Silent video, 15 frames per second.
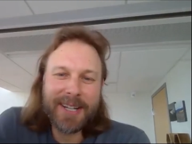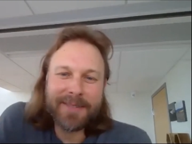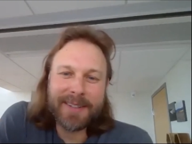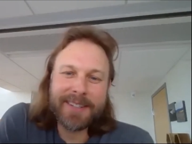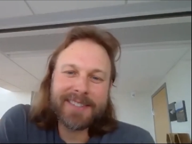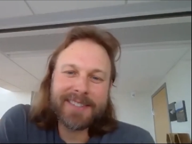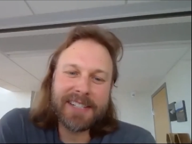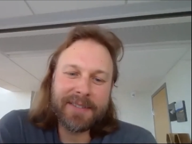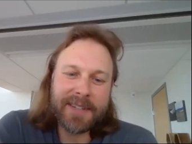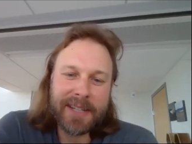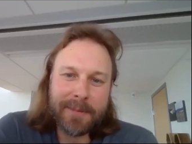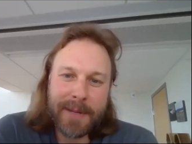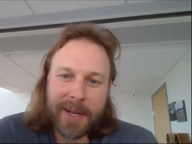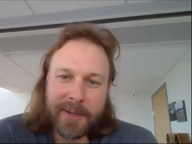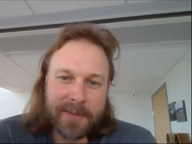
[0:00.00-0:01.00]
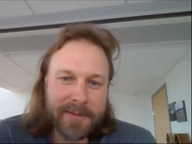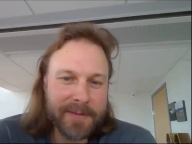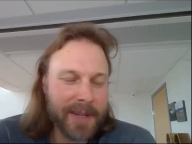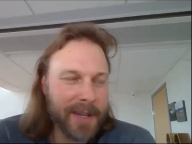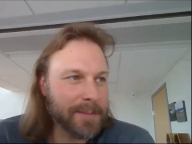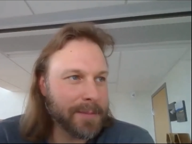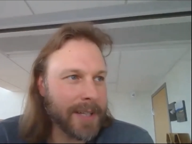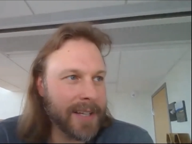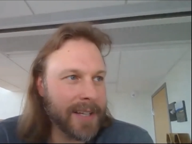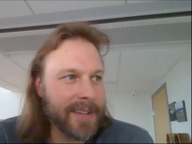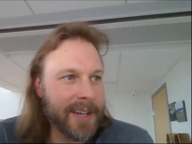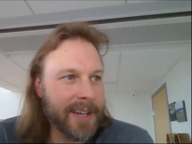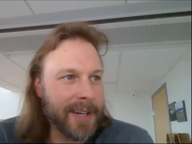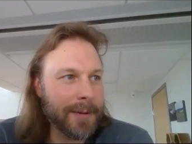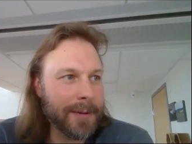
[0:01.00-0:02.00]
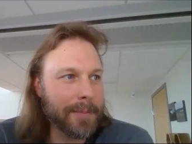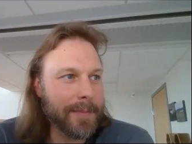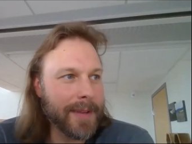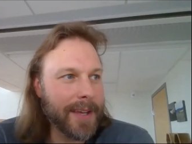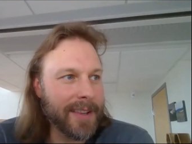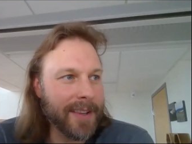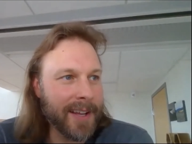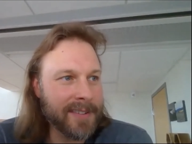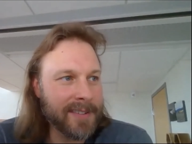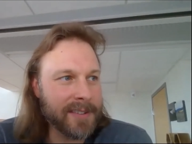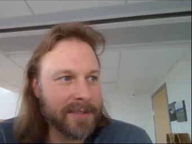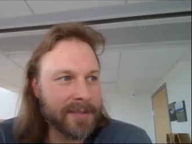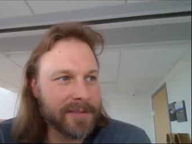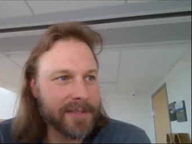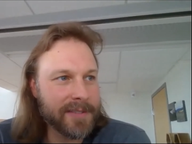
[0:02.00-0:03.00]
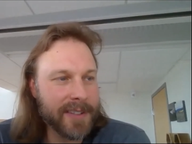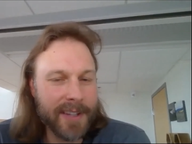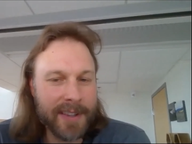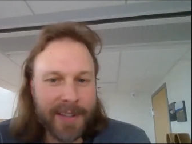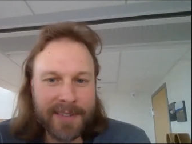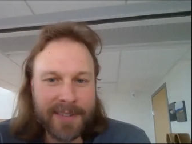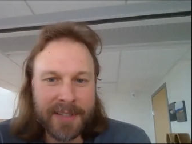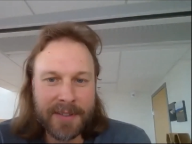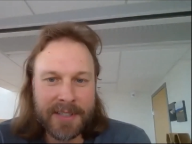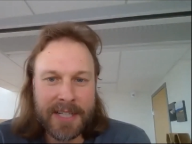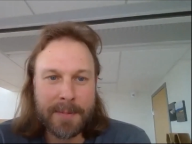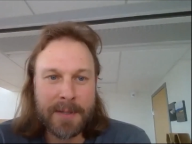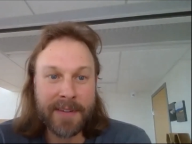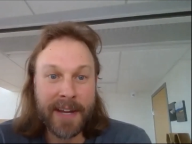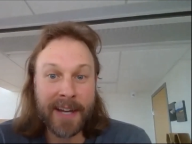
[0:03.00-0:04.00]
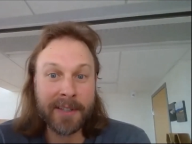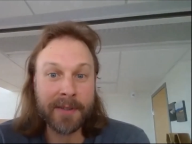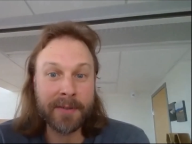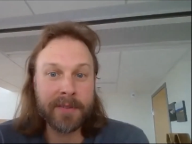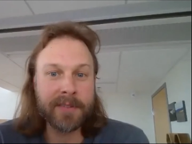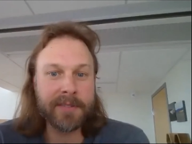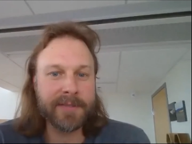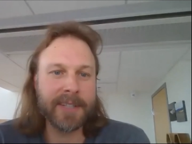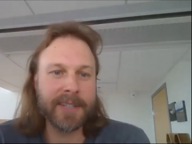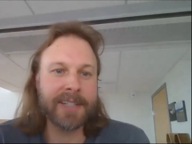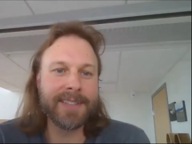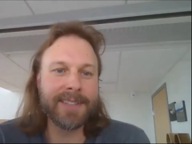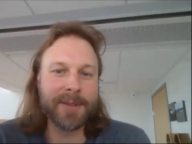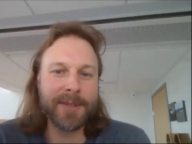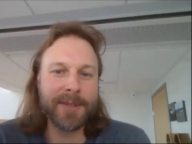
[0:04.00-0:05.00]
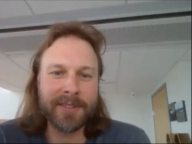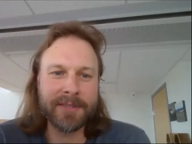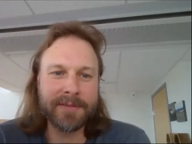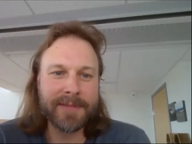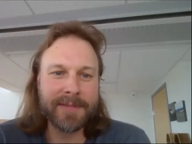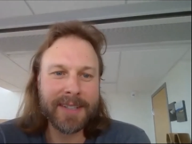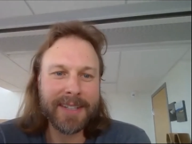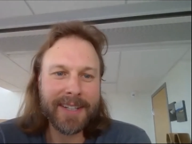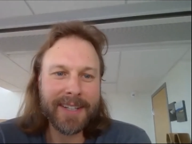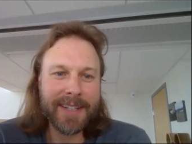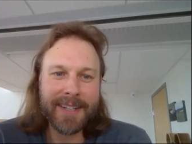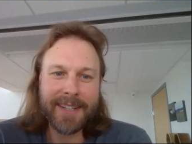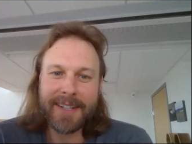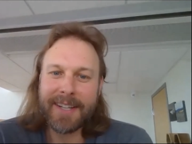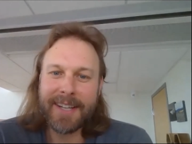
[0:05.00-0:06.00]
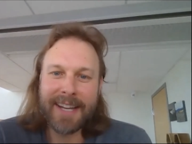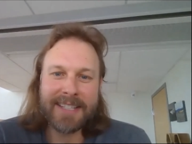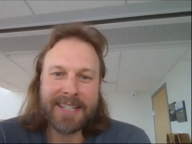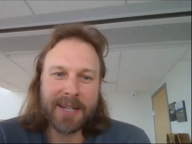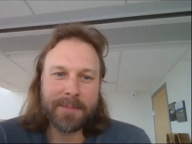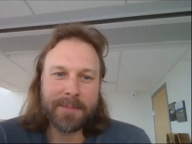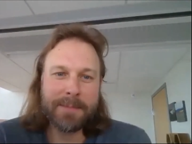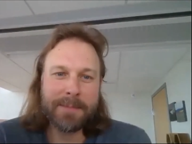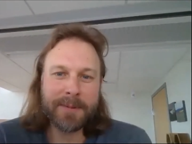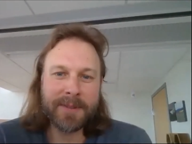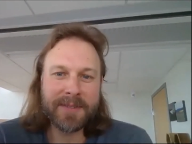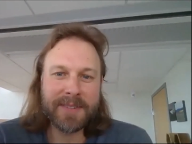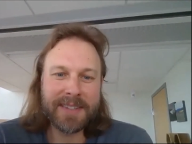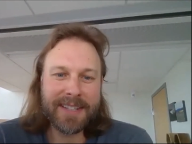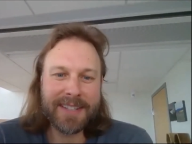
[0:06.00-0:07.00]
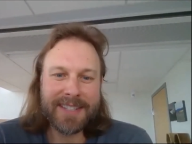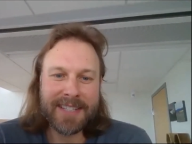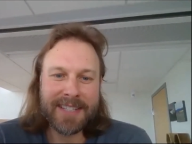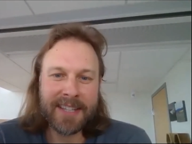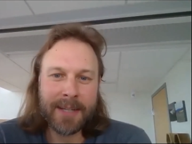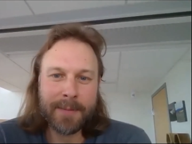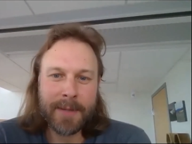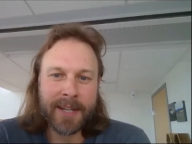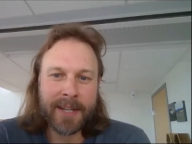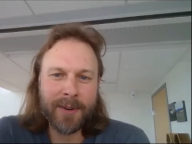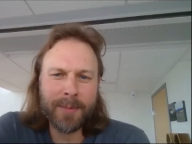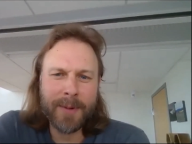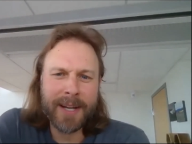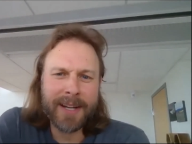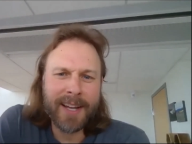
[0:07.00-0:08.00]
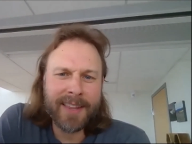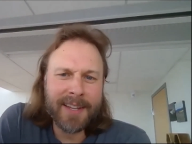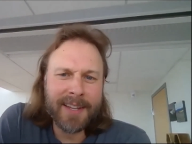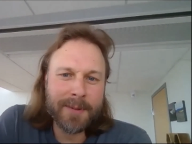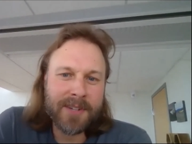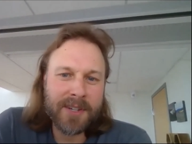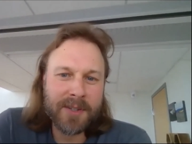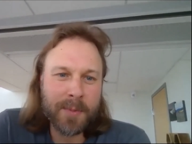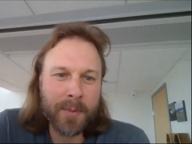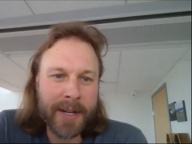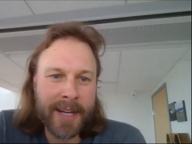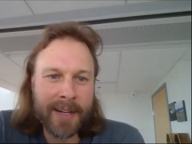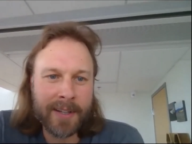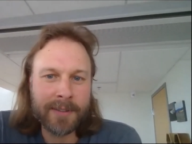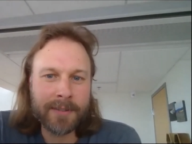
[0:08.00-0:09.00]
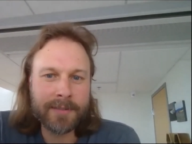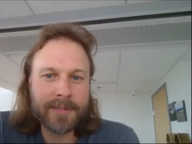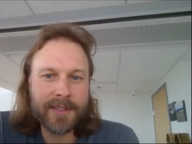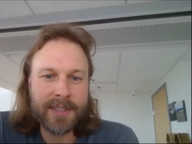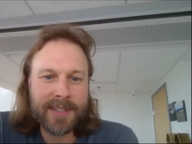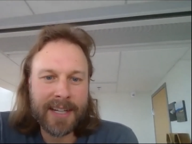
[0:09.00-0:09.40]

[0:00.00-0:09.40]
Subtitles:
a significant amount of plants, and lots of different types of aloes, right? Which are, until people see them, they go, wait, I thought there was just one aloe, just